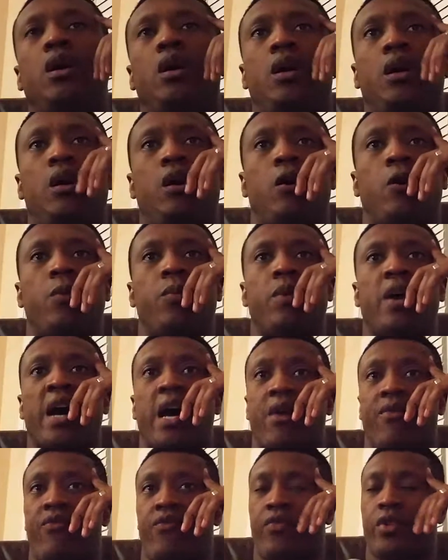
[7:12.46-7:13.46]

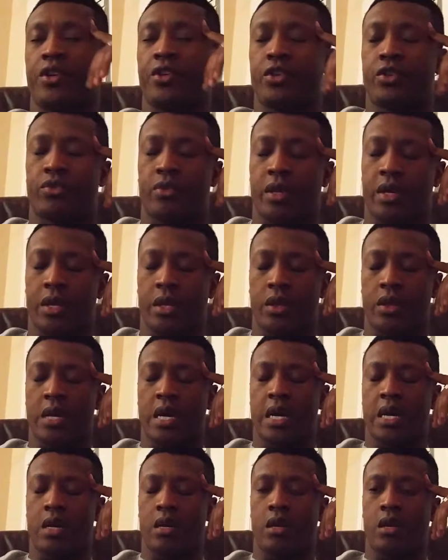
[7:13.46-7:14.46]
I'm frustrated
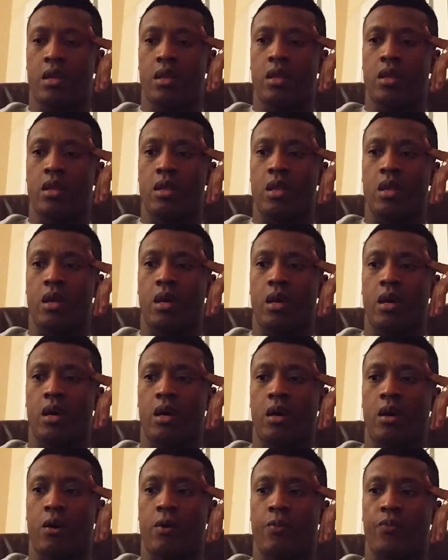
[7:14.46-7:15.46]
that
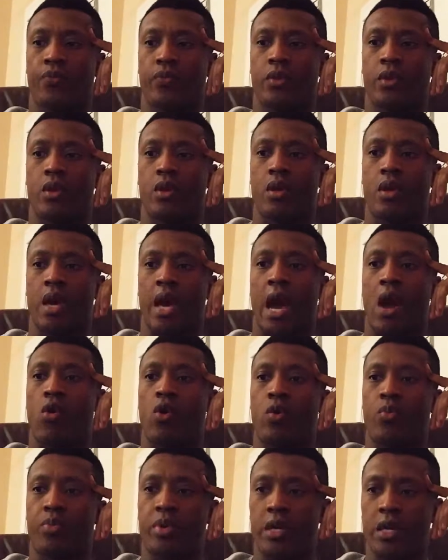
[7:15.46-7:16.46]

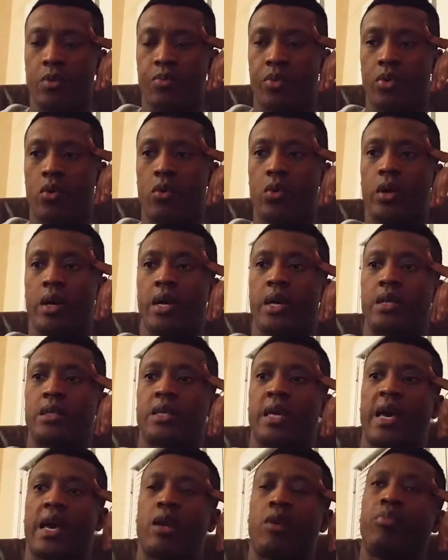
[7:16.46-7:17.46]
our people is
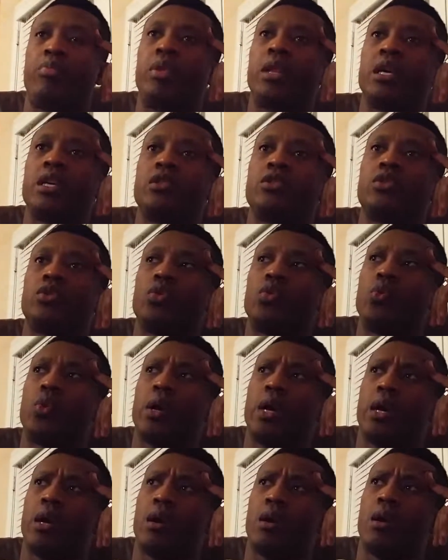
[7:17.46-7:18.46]
at a place to
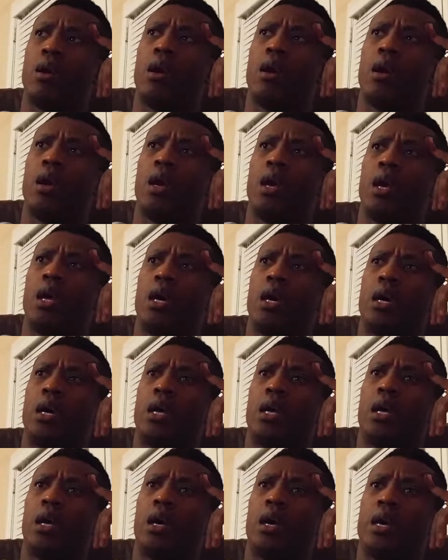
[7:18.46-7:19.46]
where
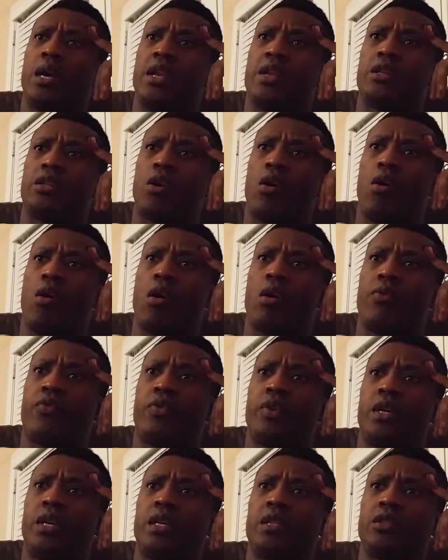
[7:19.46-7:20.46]
it is hard
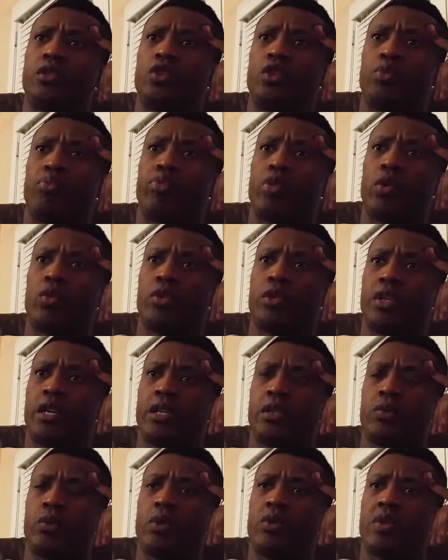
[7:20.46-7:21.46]
for us to
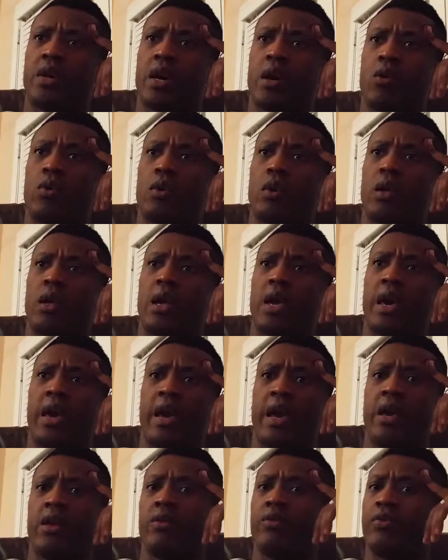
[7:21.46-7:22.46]
protest without a
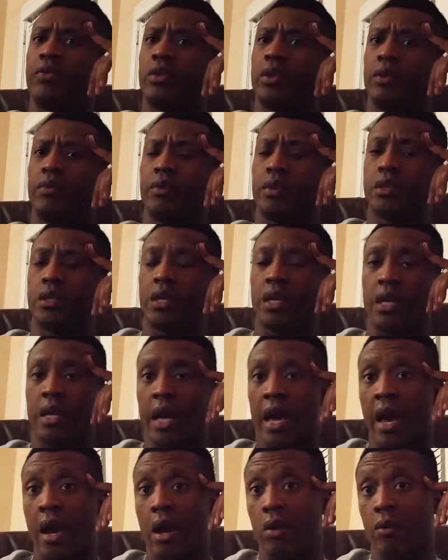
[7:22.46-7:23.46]
handful of us
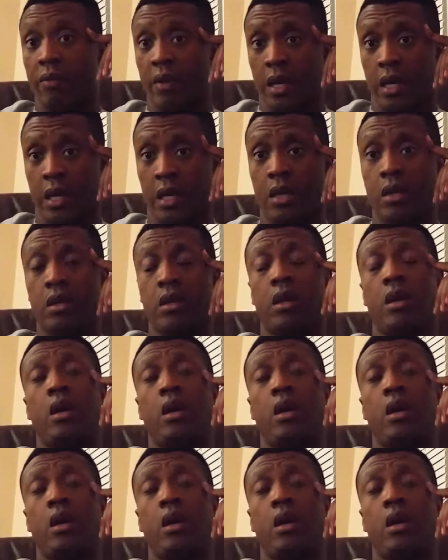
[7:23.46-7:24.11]
getting out of hand.